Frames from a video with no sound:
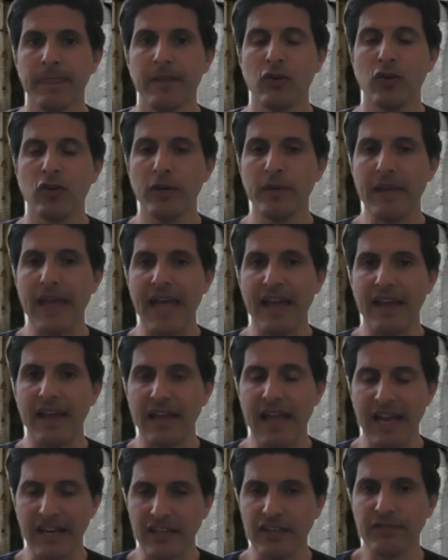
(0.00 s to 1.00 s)
could
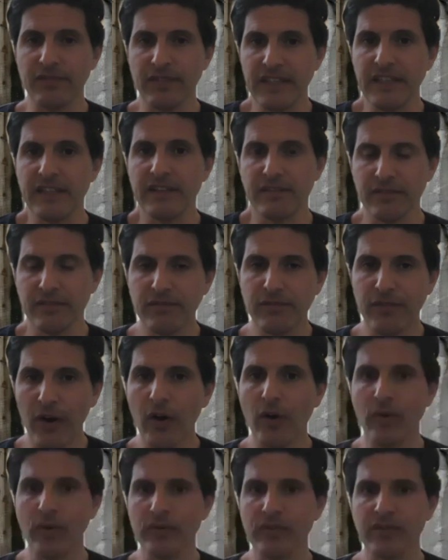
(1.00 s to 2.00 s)
actively
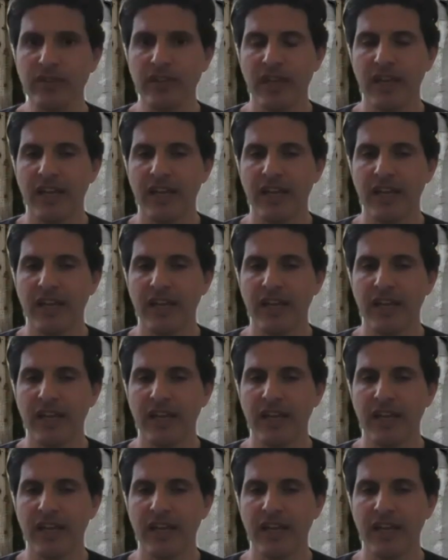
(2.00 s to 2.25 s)
vote